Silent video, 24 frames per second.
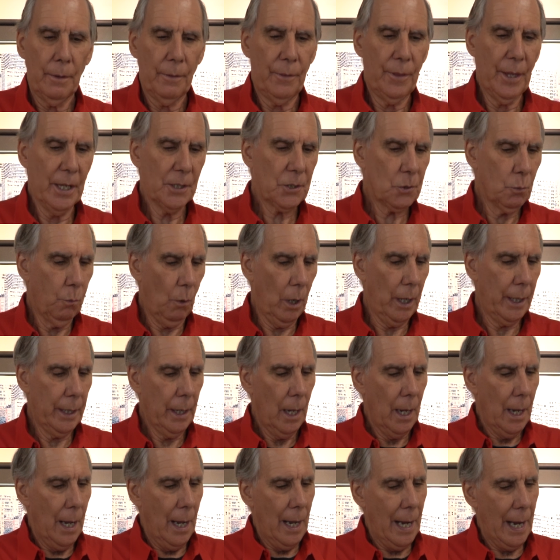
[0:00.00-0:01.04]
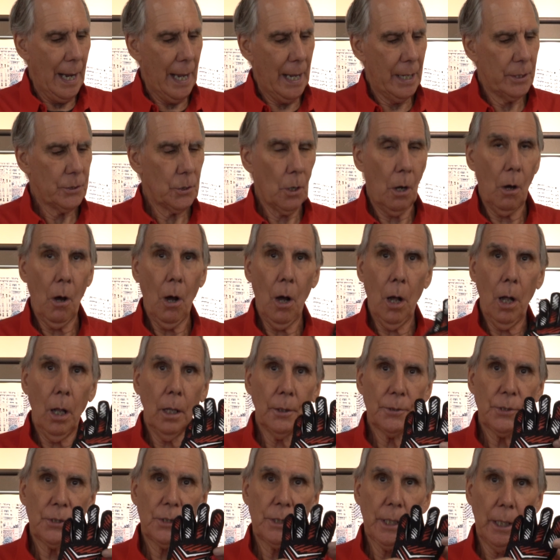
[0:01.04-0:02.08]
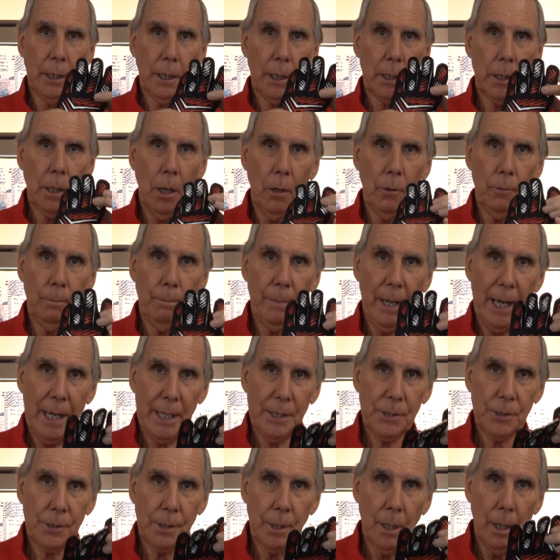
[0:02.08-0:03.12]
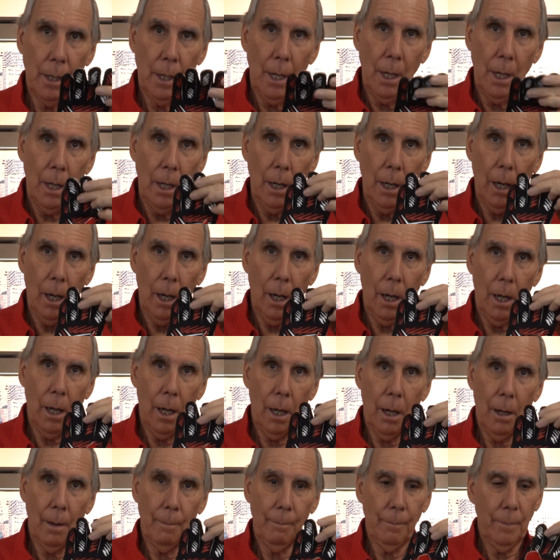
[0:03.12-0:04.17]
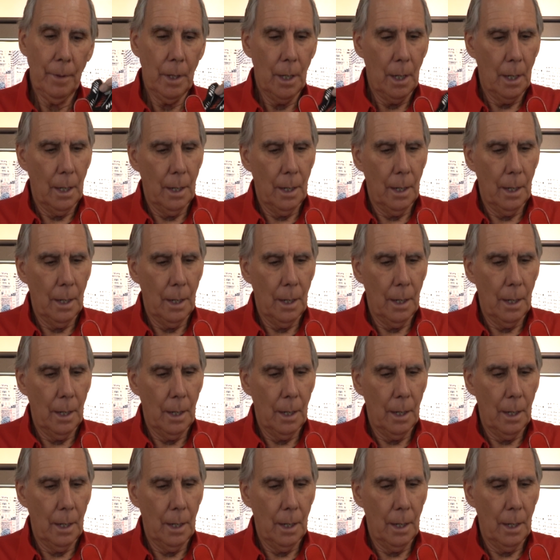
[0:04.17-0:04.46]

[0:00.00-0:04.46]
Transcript: This one has all silicone based um,